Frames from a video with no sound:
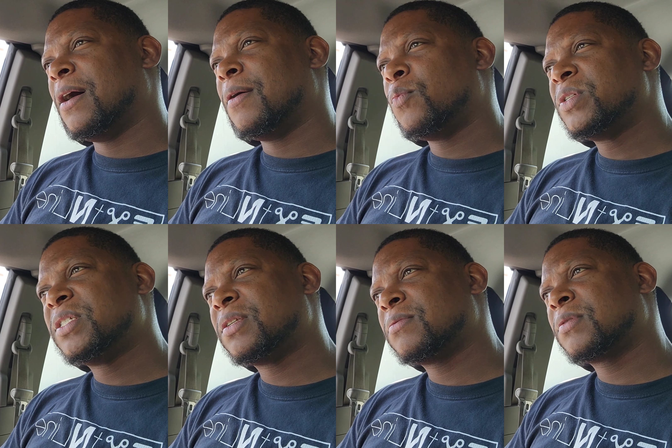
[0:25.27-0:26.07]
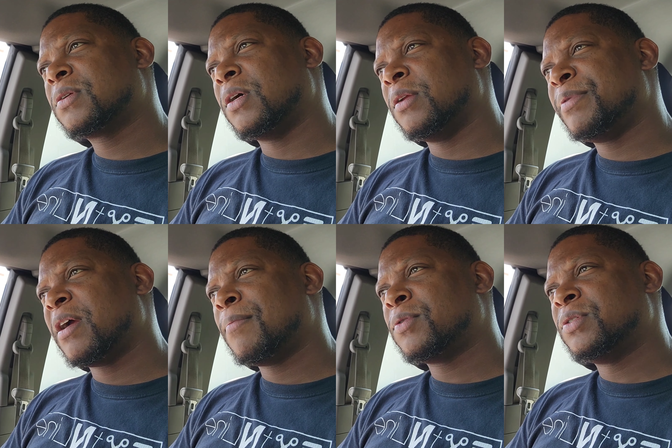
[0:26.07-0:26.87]
um, which is going to
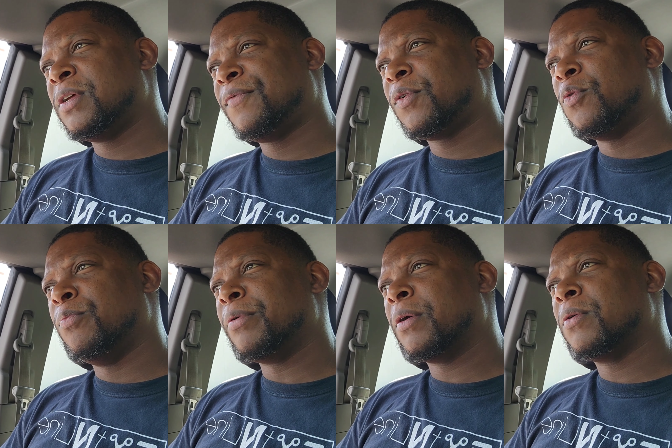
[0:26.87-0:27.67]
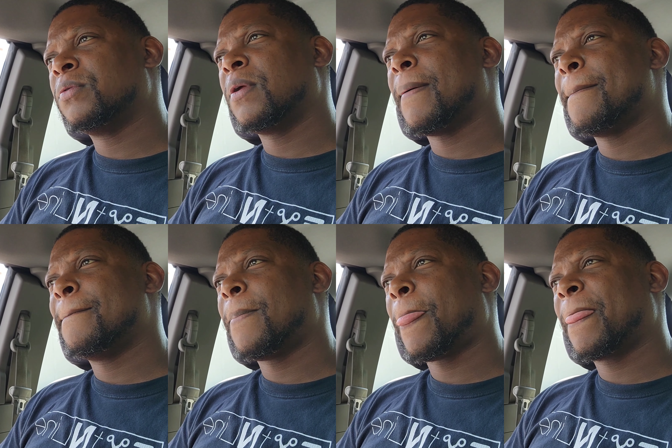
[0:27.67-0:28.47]
be our most difficult build.
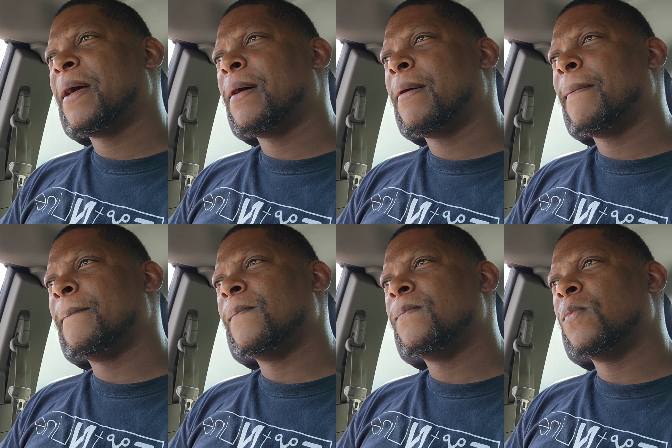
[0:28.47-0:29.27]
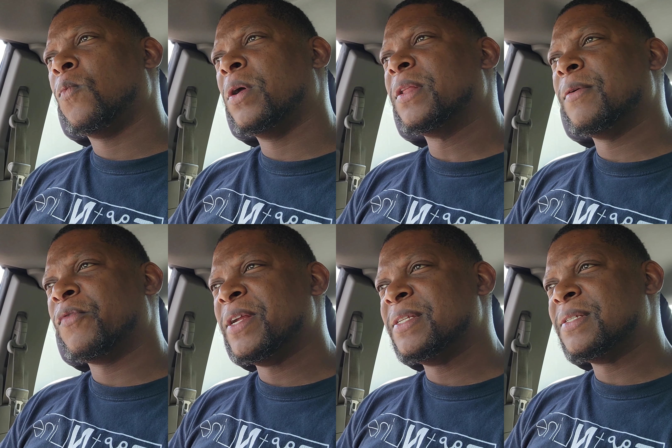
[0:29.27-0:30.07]
Um, one of the
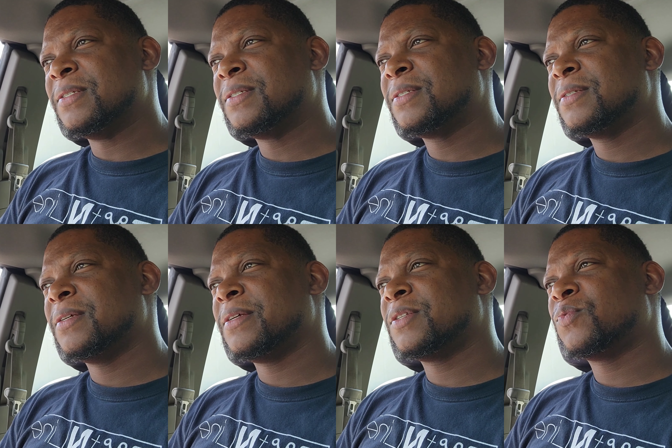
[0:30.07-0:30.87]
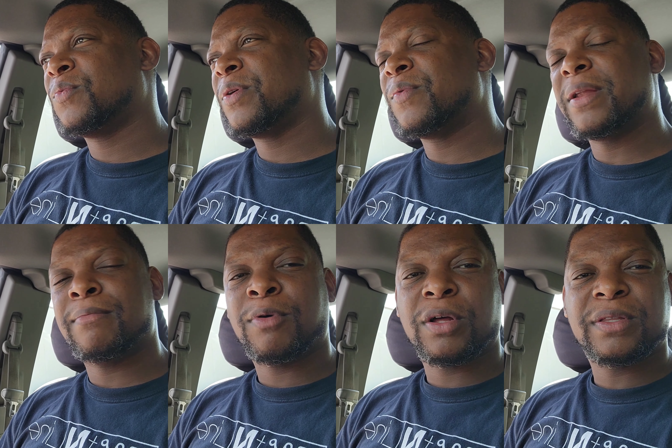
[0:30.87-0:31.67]
reasons is when we
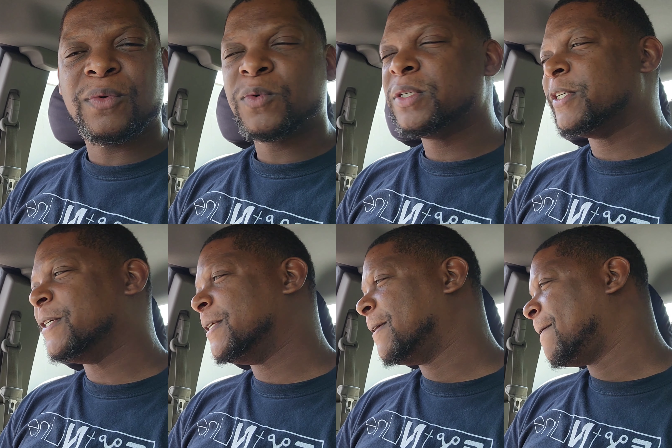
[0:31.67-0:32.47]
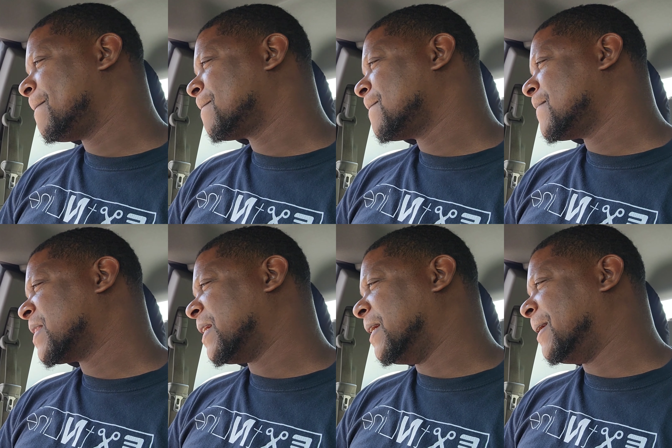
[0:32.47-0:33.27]
went and bought the wood,
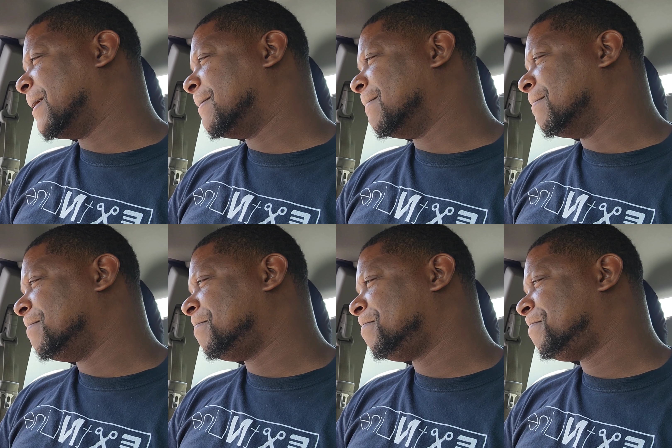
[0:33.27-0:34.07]
um,